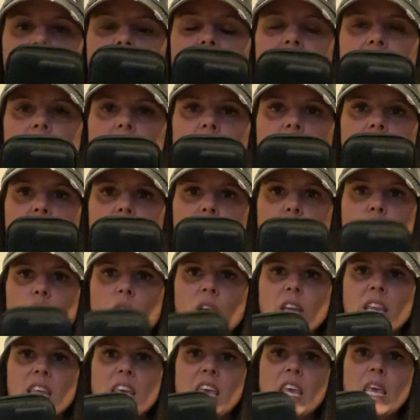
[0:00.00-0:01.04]
that you
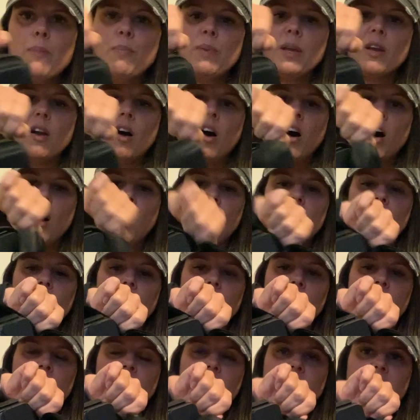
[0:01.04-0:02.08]
can keep it on
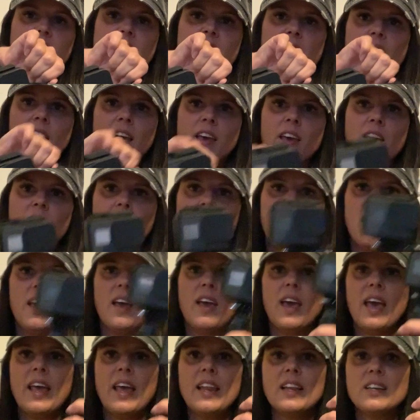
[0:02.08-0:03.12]
the stick
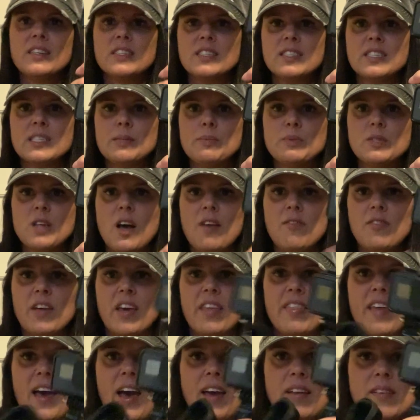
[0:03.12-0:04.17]
and it just zips off
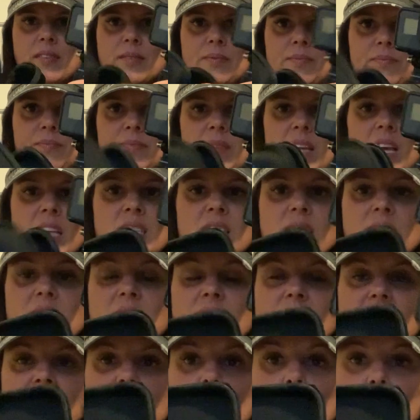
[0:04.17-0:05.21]
like that. It's a
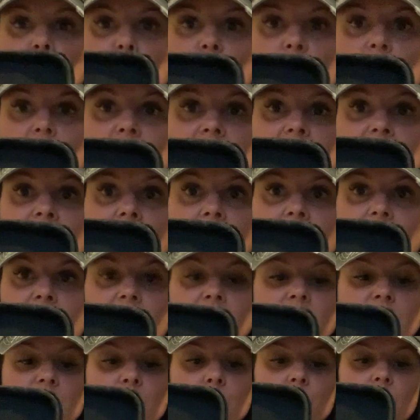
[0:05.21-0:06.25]
simple,
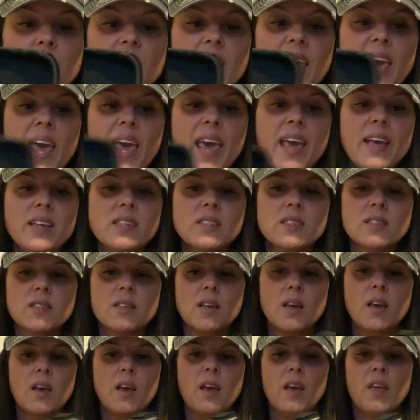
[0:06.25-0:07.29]
nothing to it case
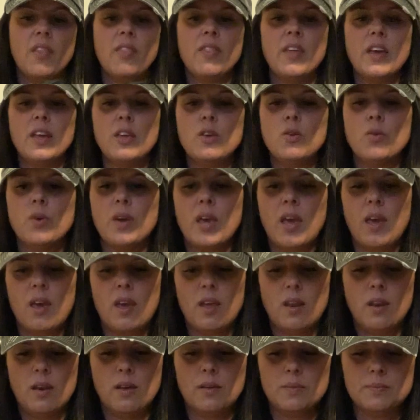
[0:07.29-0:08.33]
that you
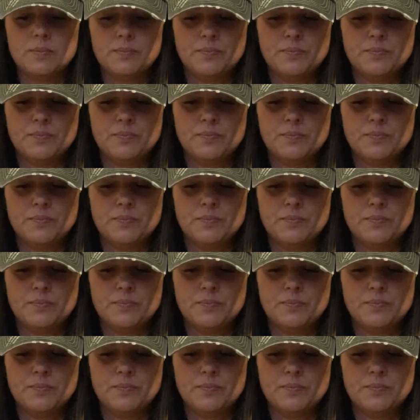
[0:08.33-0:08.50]
can